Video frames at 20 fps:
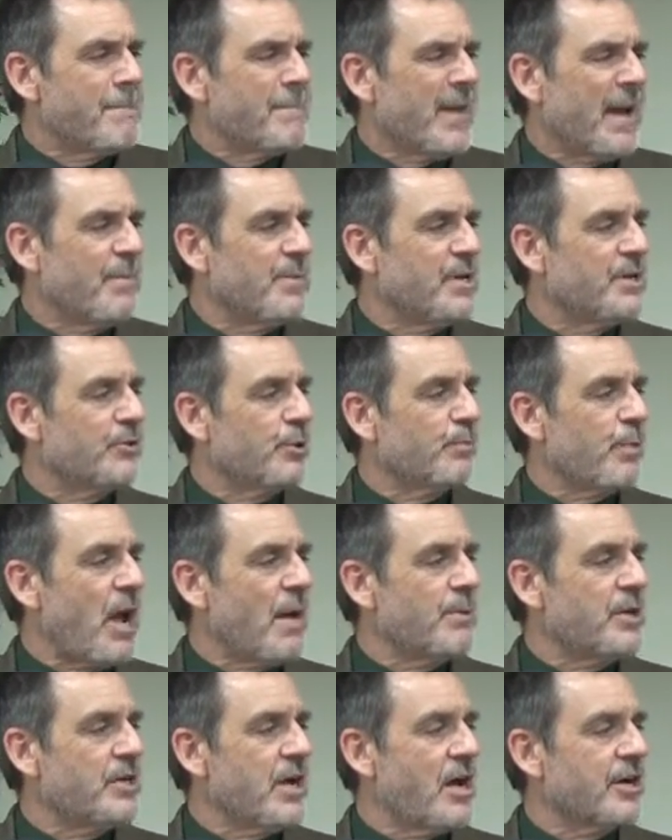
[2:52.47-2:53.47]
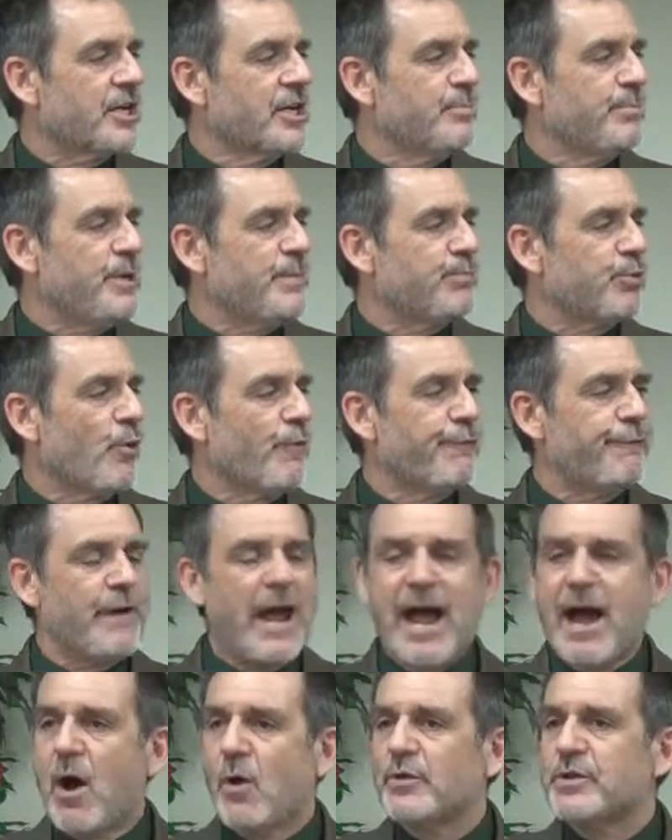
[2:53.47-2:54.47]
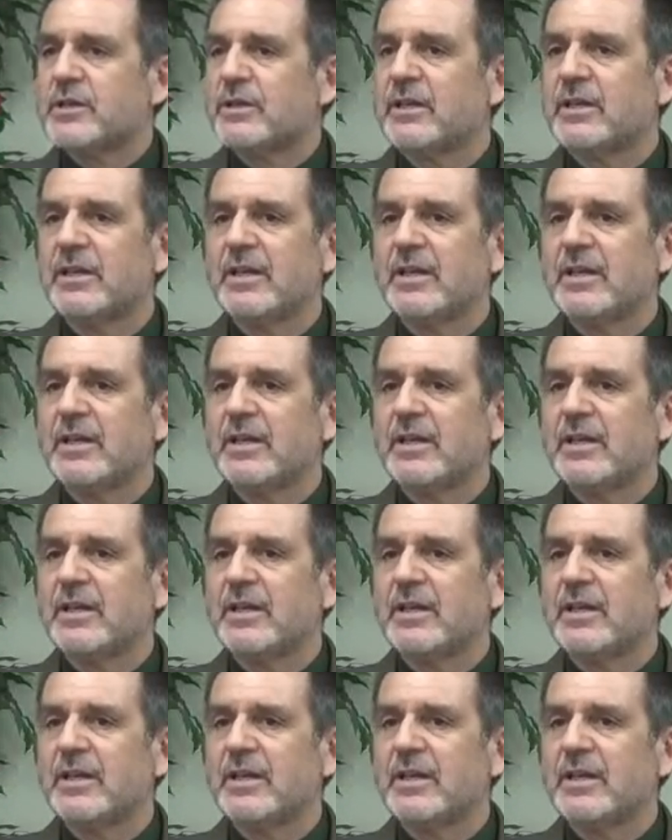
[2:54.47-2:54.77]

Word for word: I mean, they're probably not going to be profound,